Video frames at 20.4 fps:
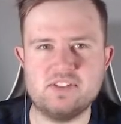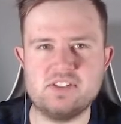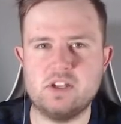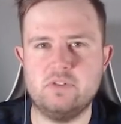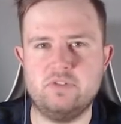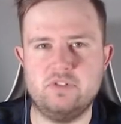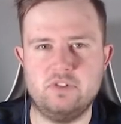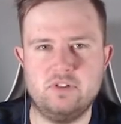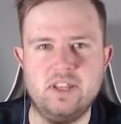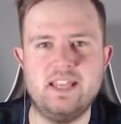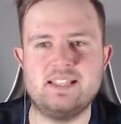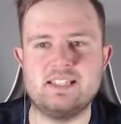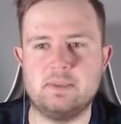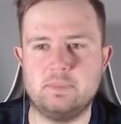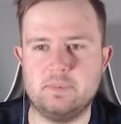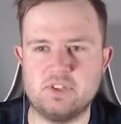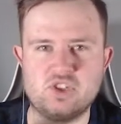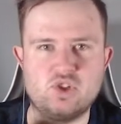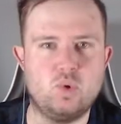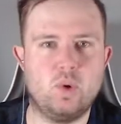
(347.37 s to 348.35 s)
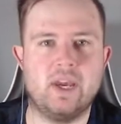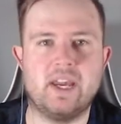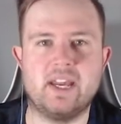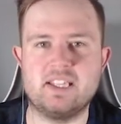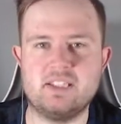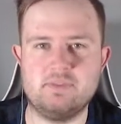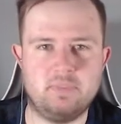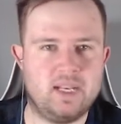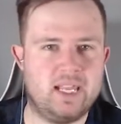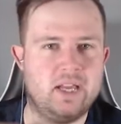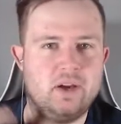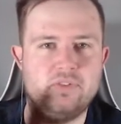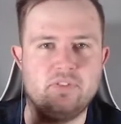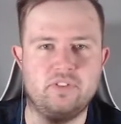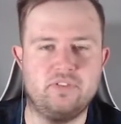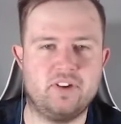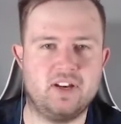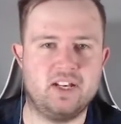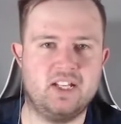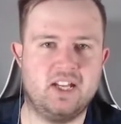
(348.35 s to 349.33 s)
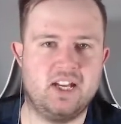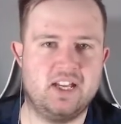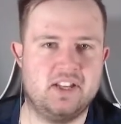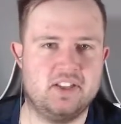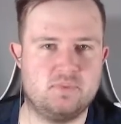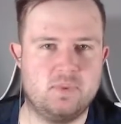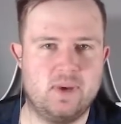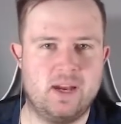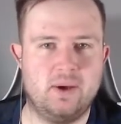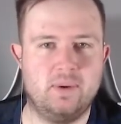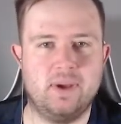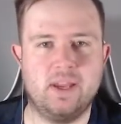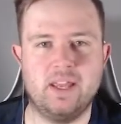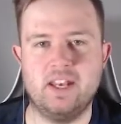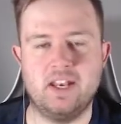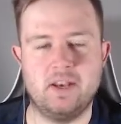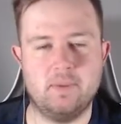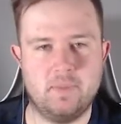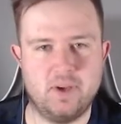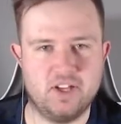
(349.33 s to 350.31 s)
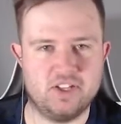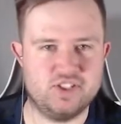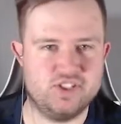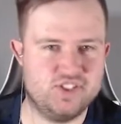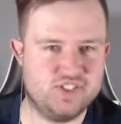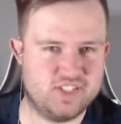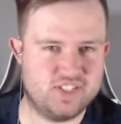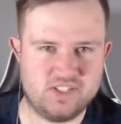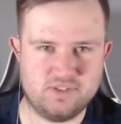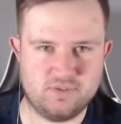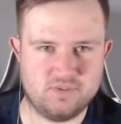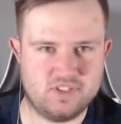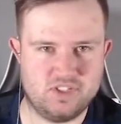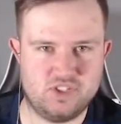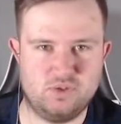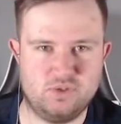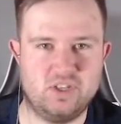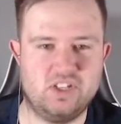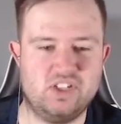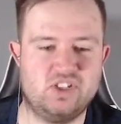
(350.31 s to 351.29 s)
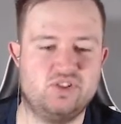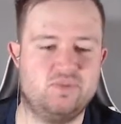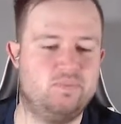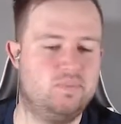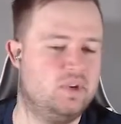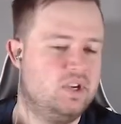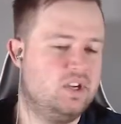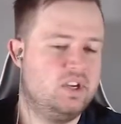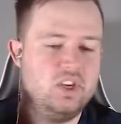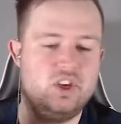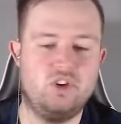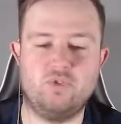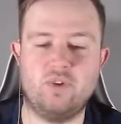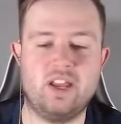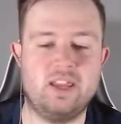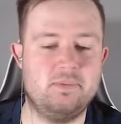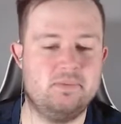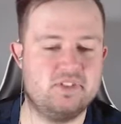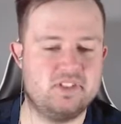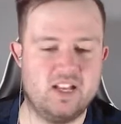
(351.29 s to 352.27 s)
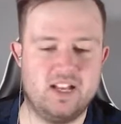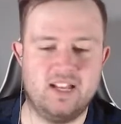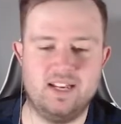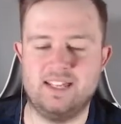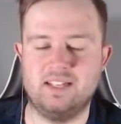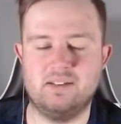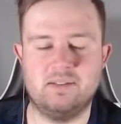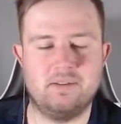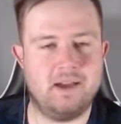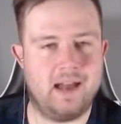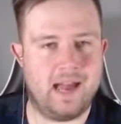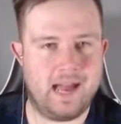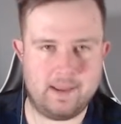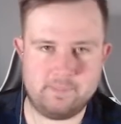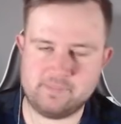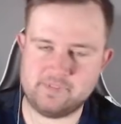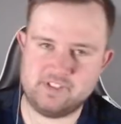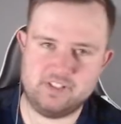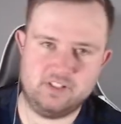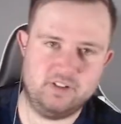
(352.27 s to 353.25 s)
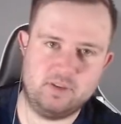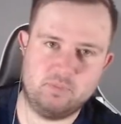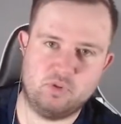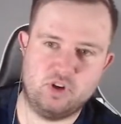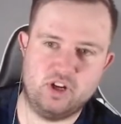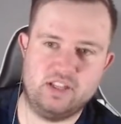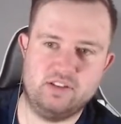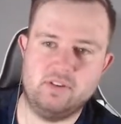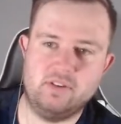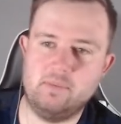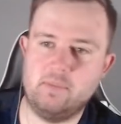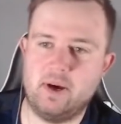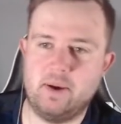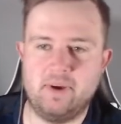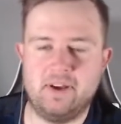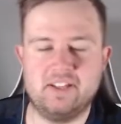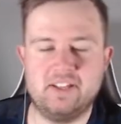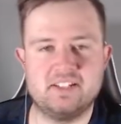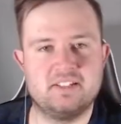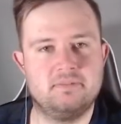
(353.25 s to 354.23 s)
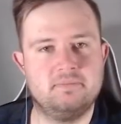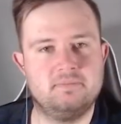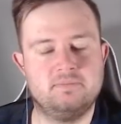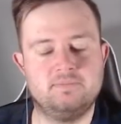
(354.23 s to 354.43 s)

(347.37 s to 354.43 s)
So if you need someone that's quick to play off the front line as well in an emergency sort of situation, Raheem Sterling, absolutely brilliant in my mind.